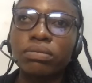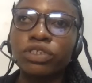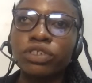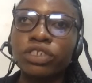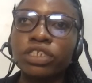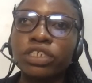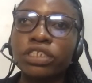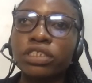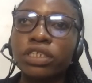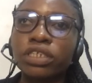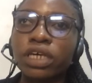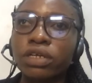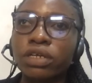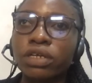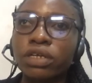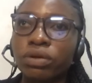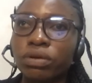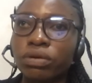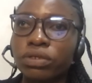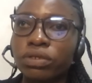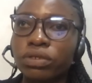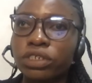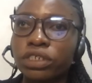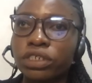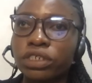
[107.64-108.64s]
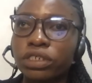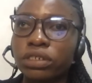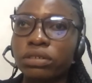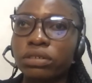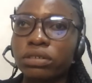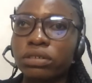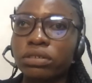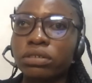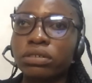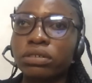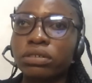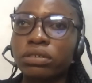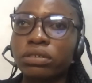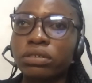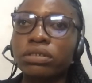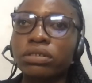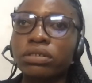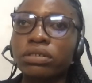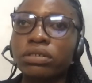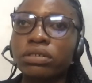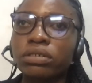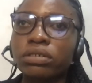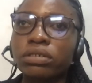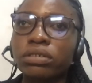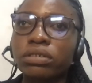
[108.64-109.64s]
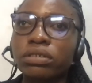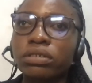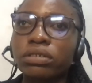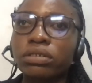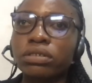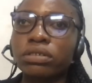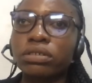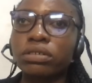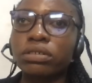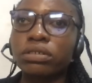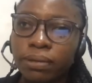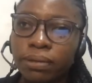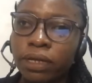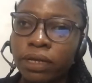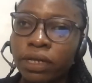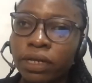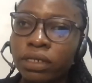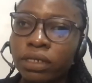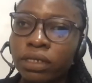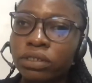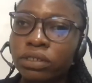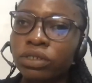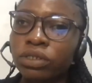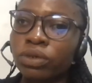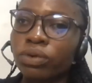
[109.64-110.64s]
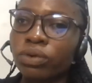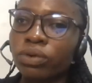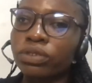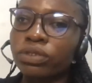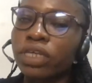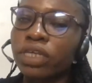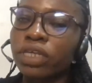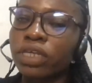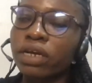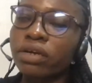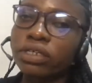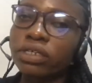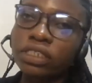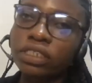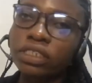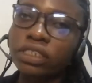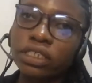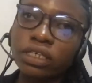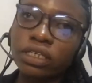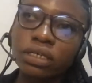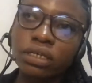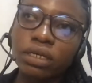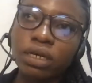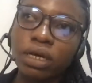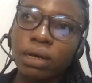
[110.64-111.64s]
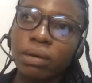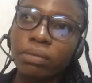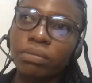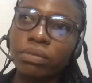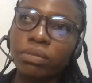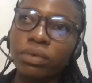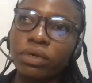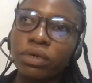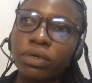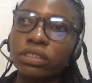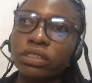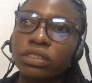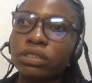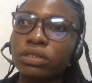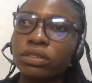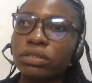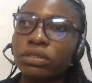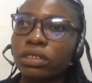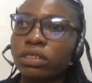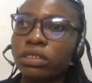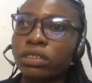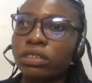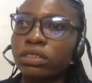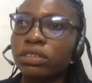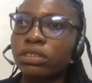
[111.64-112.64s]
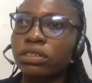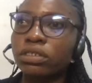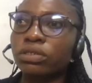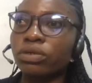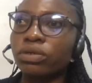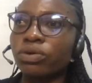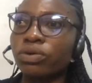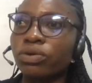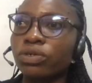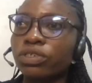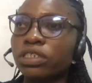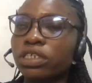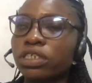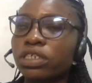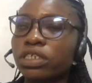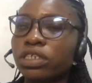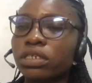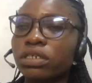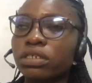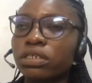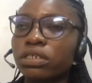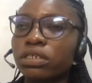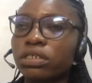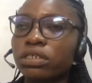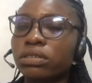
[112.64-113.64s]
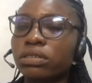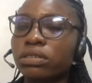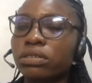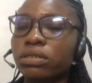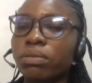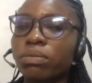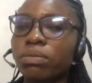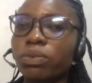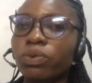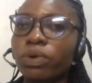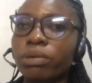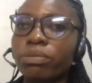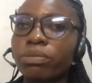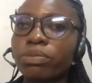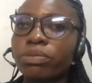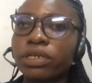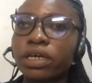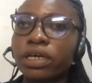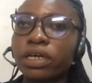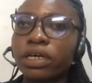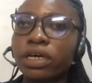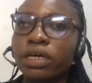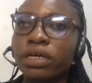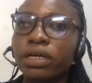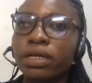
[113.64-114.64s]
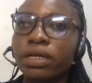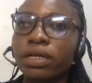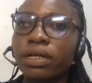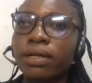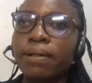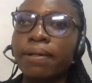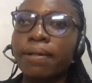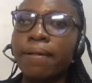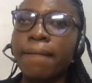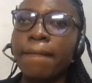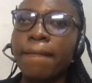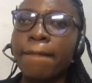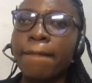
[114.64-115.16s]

using technology. Yeah. So TechRity is hosting this webinar,